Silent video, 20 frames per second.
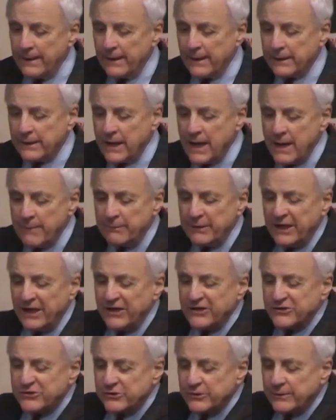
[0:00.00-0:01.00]
a
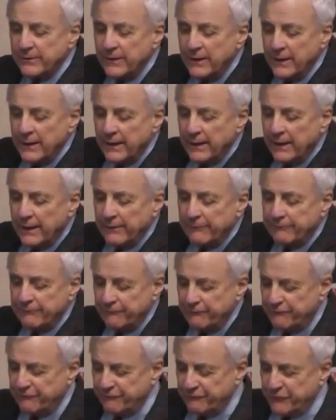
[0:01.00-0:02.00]
combination. Uh,
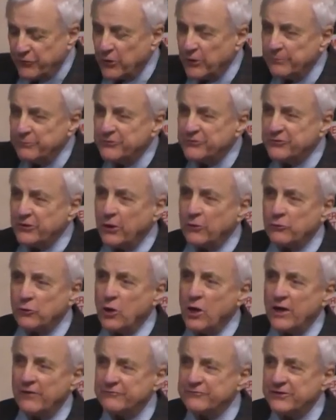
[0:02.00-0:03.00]
firms don't
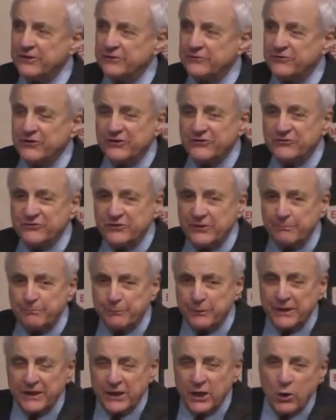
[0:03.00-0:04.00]
often just
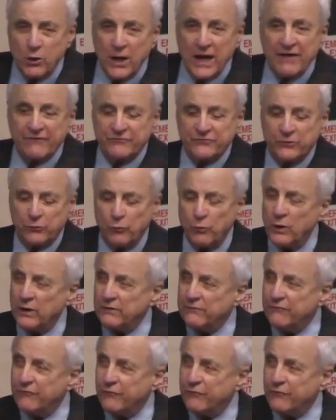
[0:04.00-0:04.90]
simply go after one